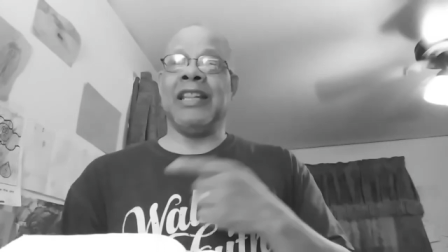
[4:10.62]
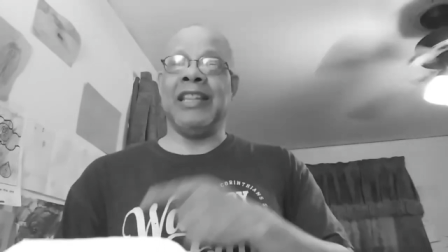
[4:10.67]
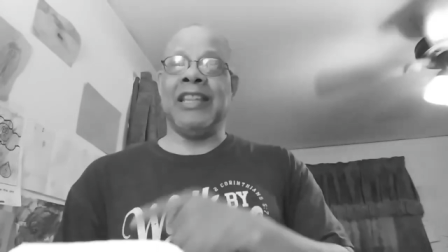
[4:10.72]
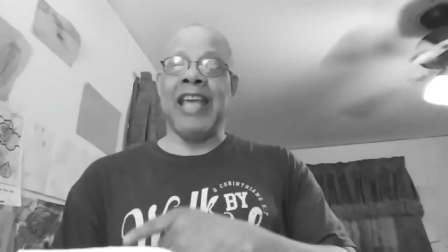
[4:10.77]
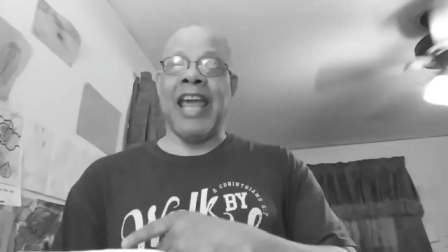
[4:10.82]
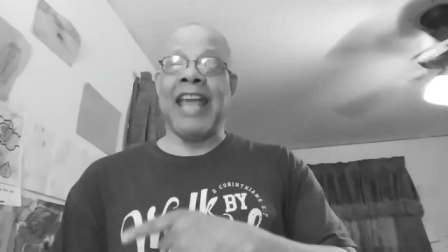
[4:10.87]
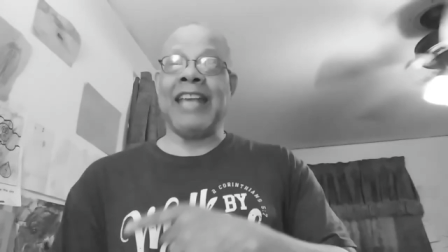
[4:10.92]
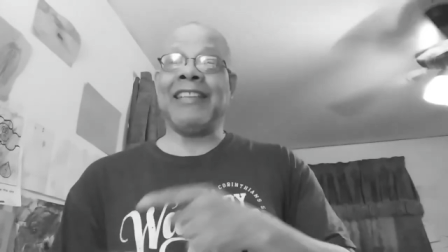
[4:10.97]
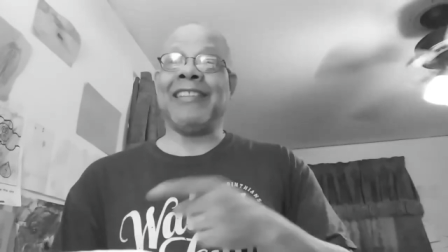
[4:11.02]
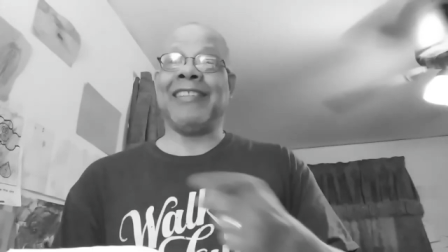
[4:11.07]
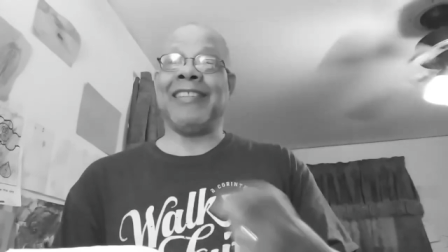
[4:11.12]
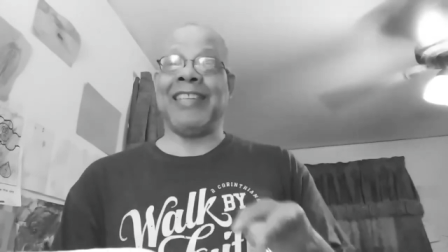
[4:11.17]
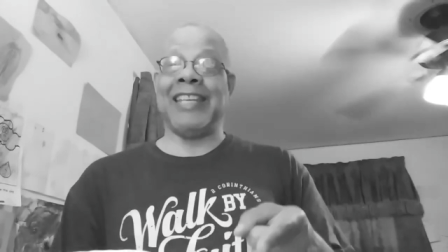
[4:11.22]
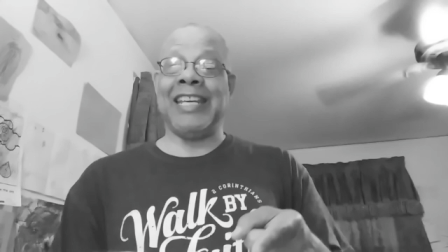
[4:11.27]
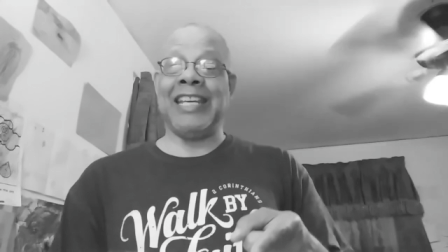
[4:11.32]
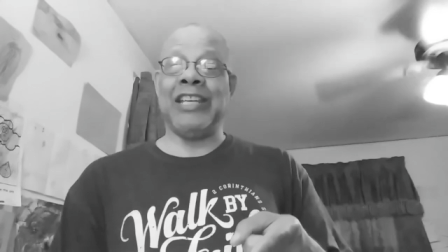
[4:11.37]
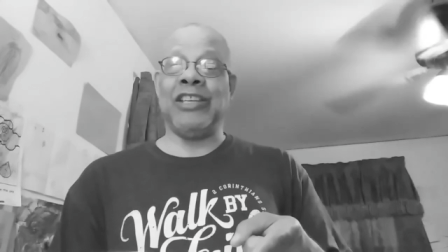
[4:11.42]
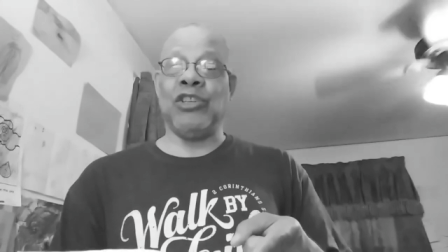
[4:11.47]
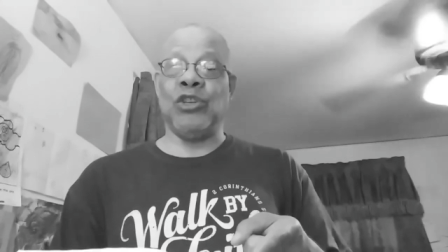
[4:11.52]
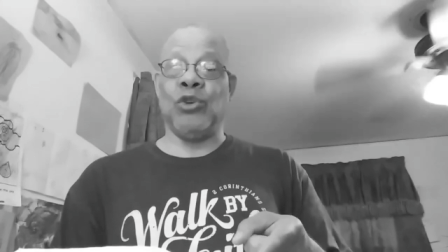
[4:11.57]
They
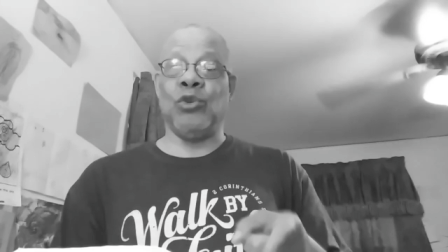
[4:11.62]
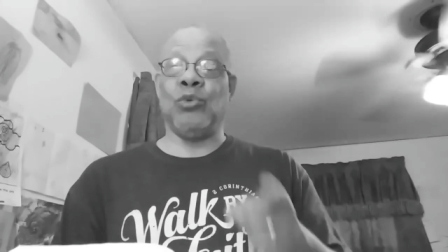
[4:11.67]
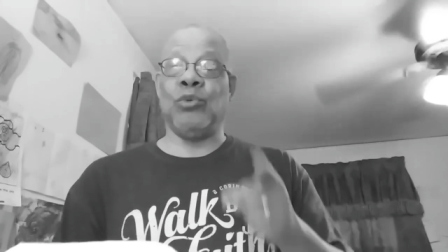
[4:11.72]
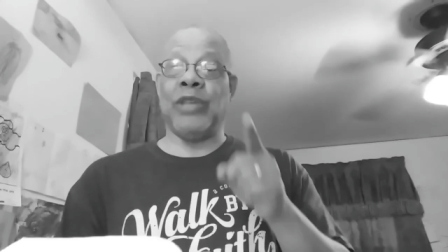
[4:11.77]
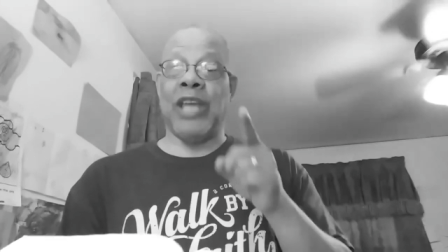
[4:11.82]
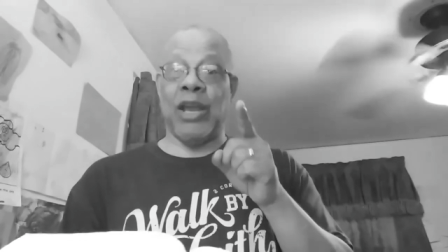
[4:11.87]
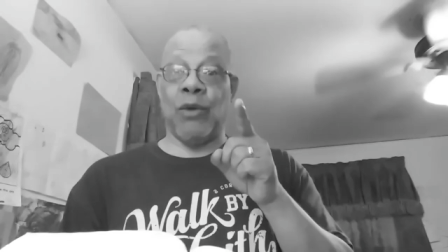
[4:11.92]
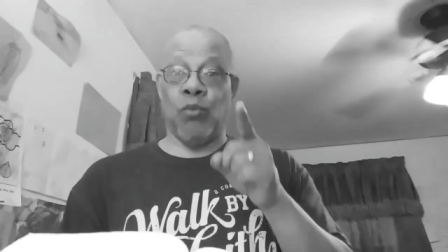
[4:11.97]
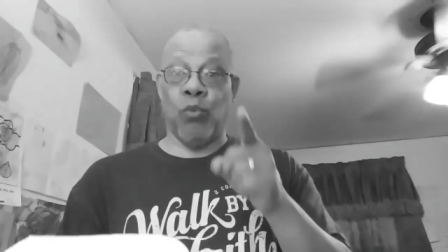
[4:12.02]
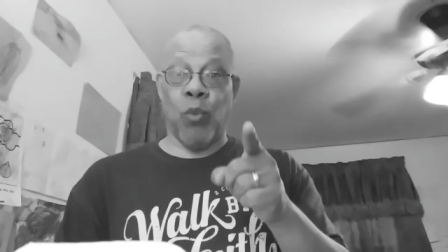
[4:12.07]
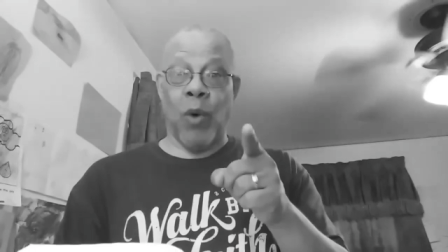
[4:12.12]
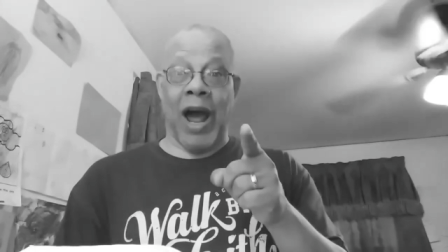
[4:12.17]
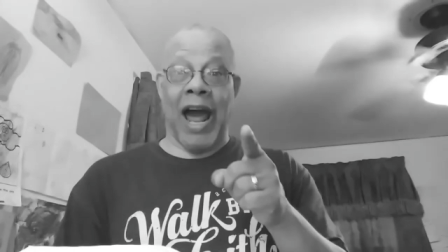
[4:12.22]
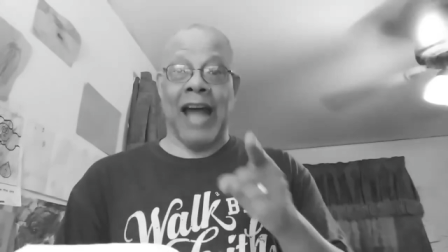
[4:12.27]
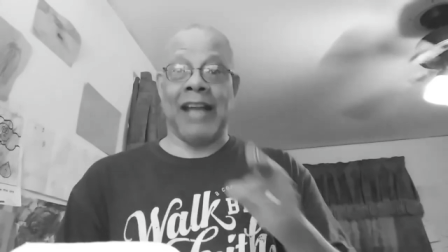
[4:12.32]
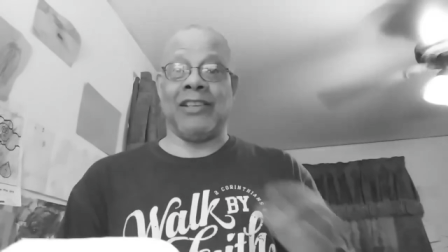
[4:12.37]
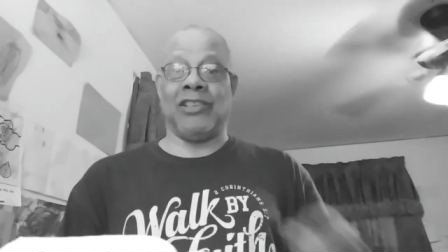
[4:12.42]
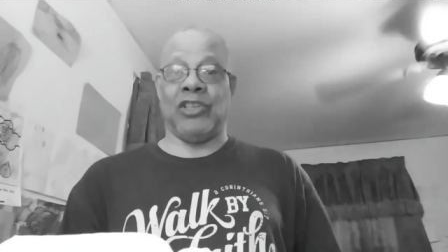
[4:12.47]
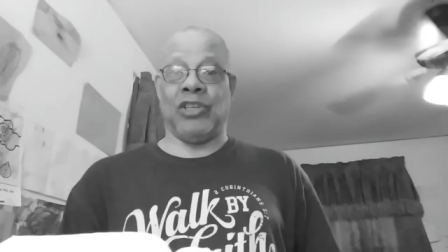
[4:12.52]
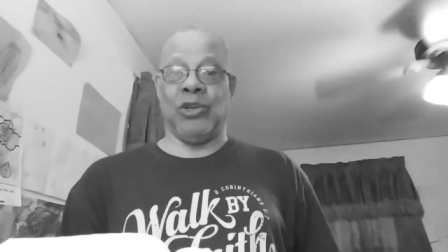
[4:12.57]
see you, they
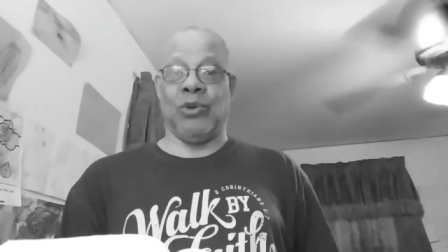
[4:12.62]
watch